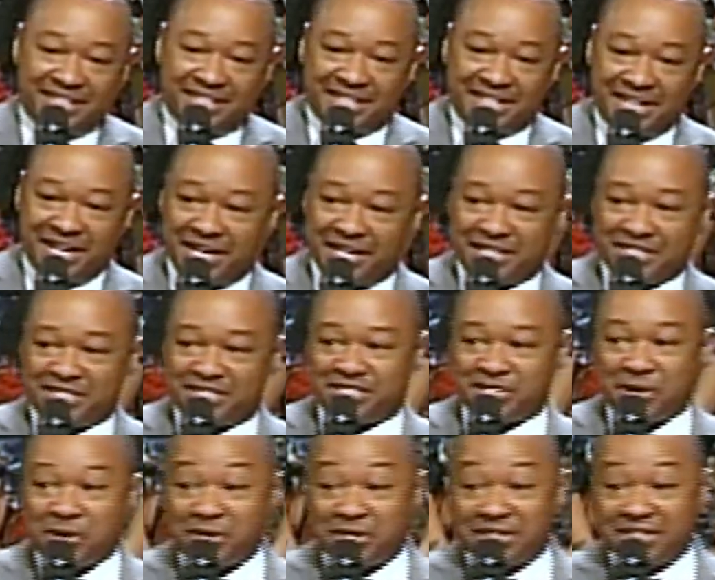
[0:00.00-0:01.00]
God is
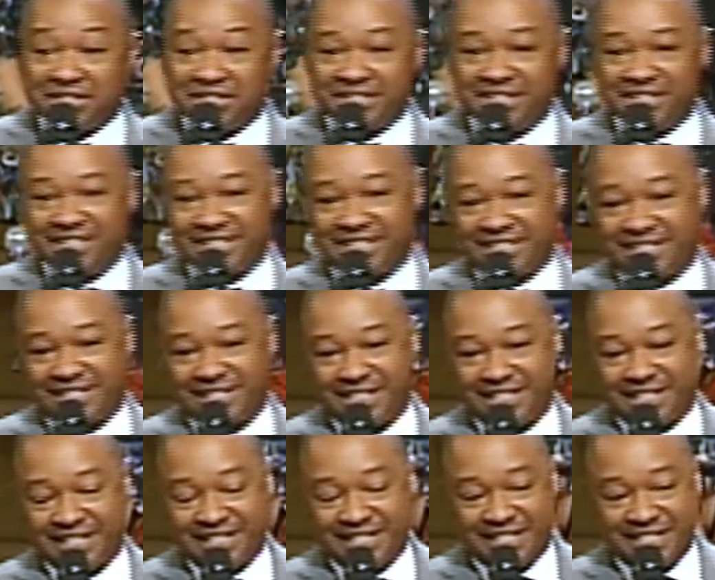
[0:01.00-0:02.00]
so good.
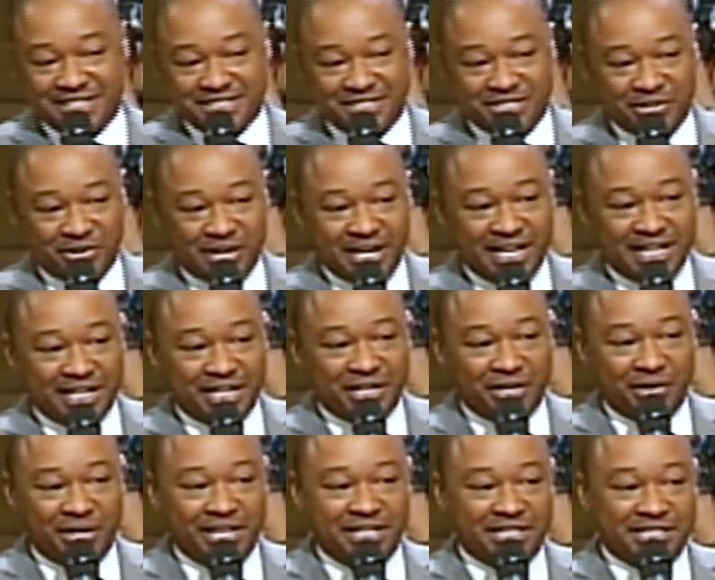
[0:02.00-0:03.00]
He's great and
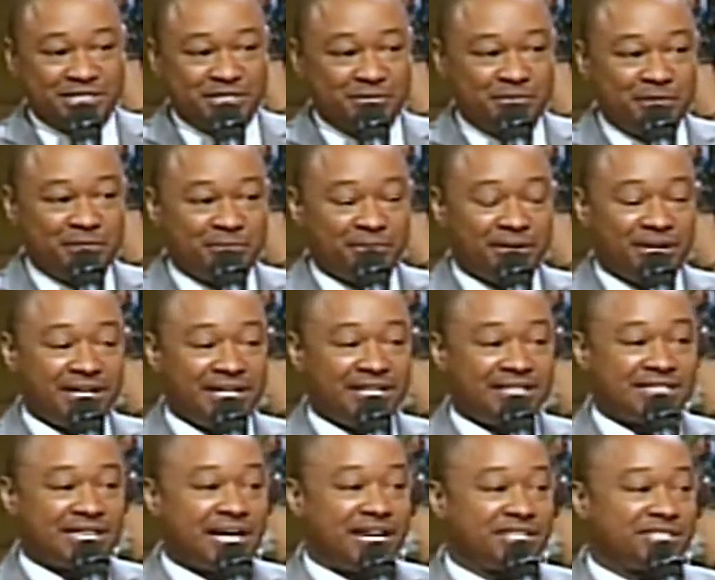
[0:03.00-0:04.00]
greatly to be
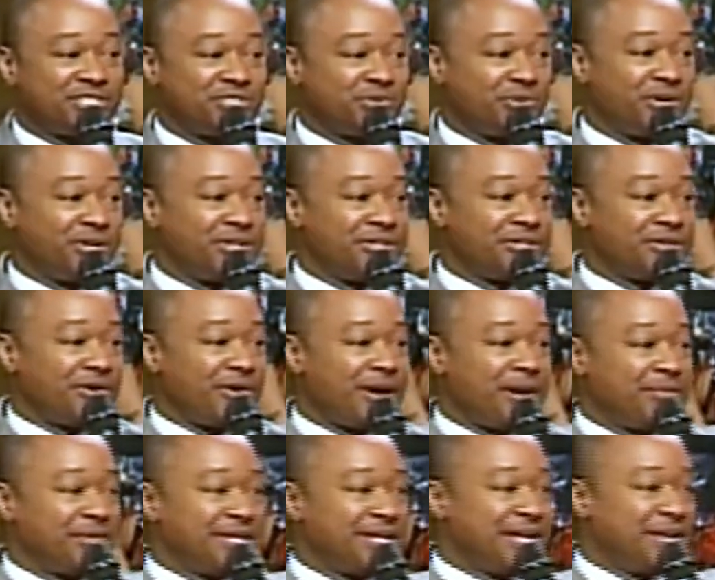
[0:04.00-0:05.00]
praised. I just want you to
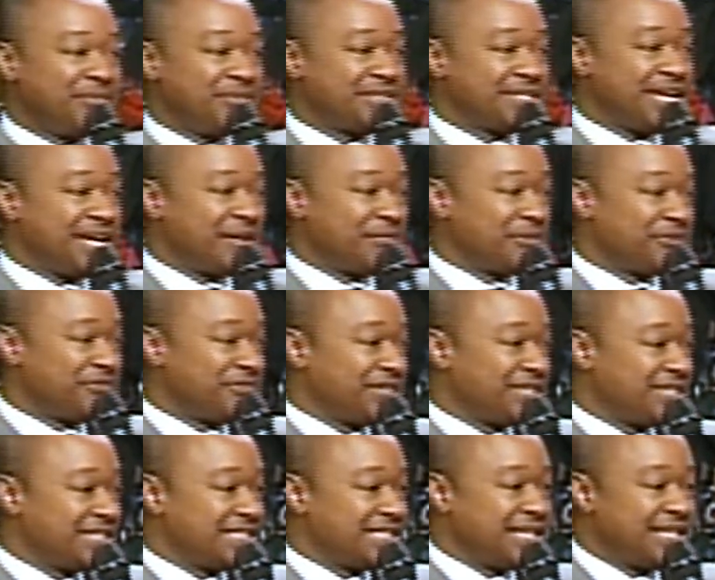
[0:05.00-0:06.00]
grab your neighbor's hand before
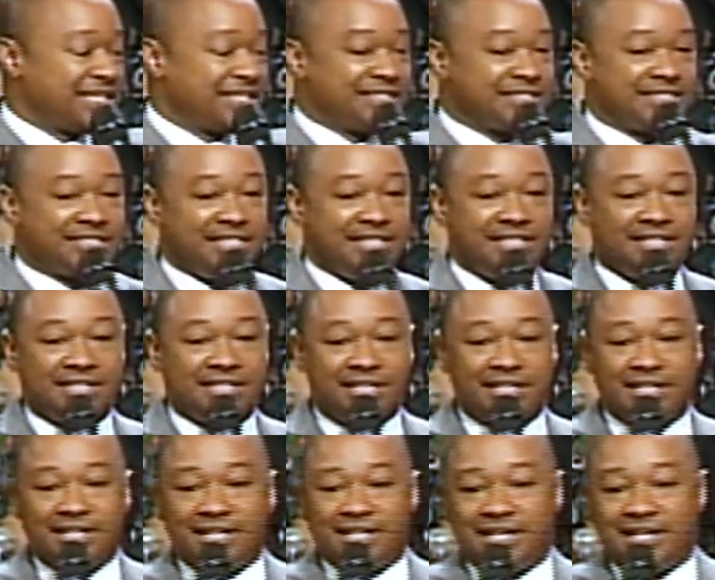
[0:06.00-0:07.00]
you take your seat.
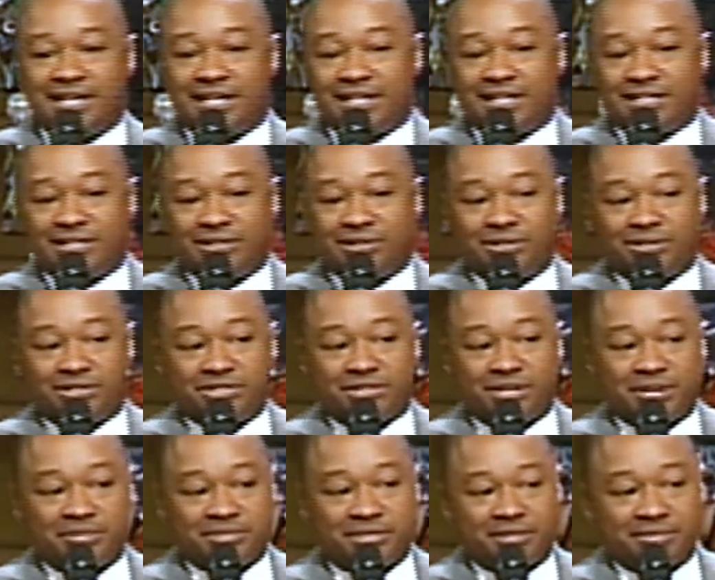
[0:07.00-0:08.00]
The Lord
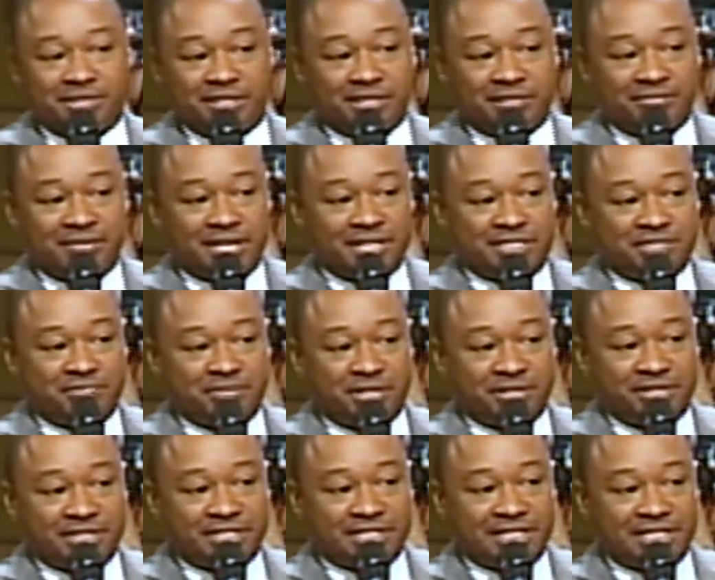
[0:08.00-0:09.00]
dropped something in my
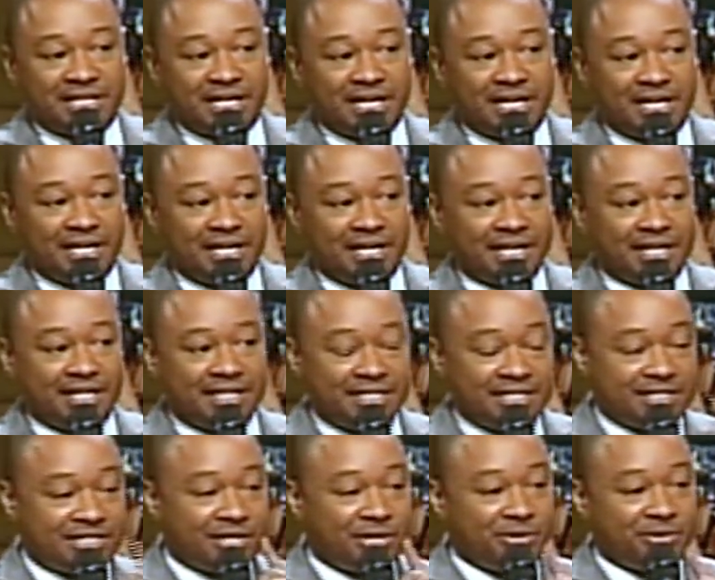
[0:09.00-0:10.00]
spirit today, and he
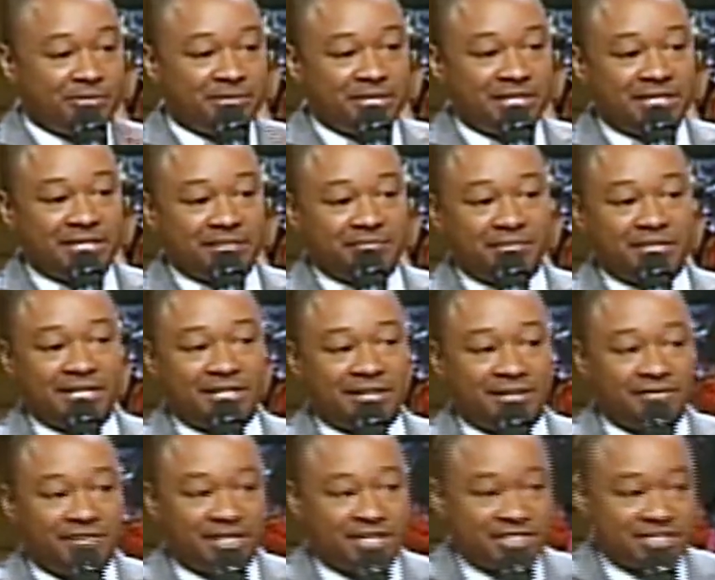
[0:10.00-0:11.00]
told me that many
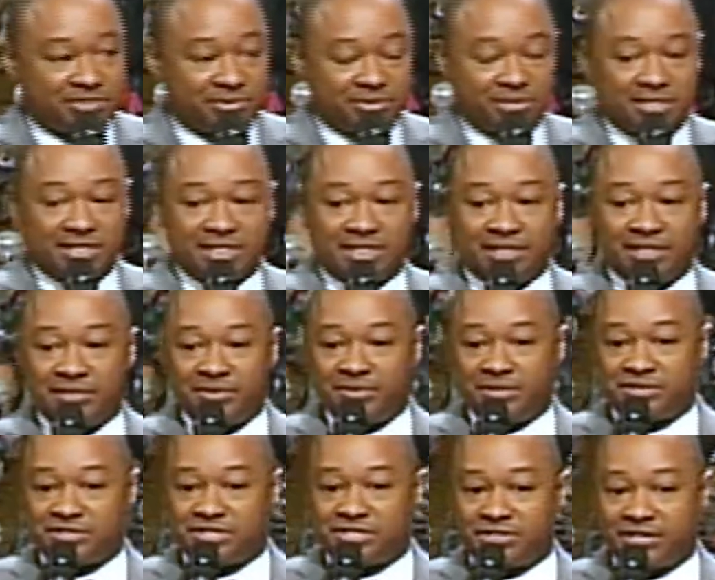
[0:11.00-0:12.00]
of us were dealing
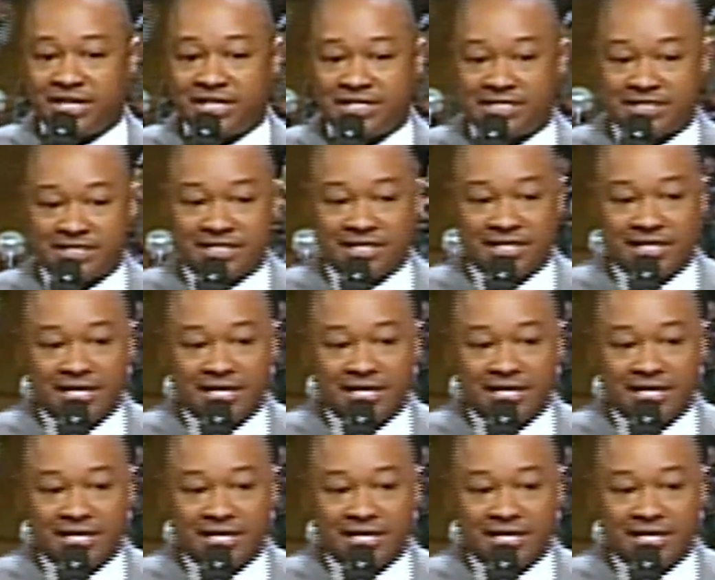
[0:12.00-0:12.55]
with stress,